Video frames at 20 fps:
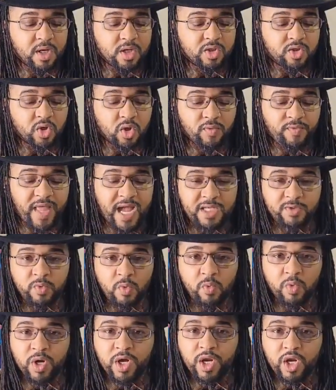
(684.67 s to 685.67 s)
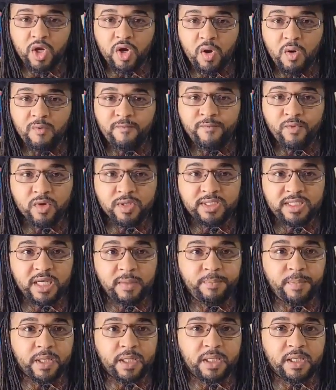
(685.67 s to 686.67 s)
So that's what we're going to go for.
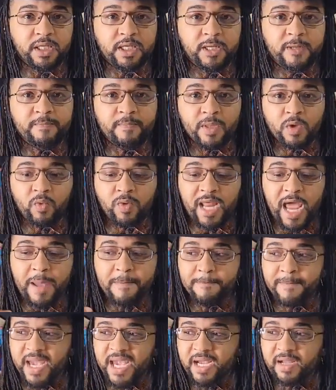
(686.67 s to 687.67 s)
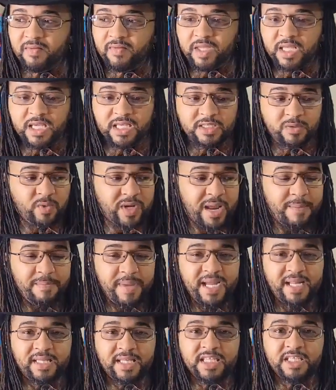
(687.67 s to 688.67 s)
Typically, when I make
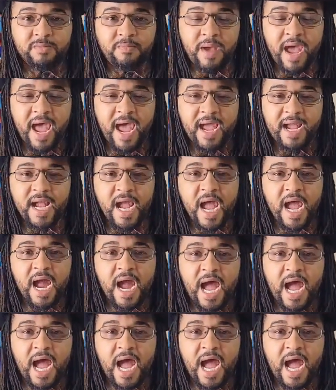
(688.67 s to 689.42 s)
this bag,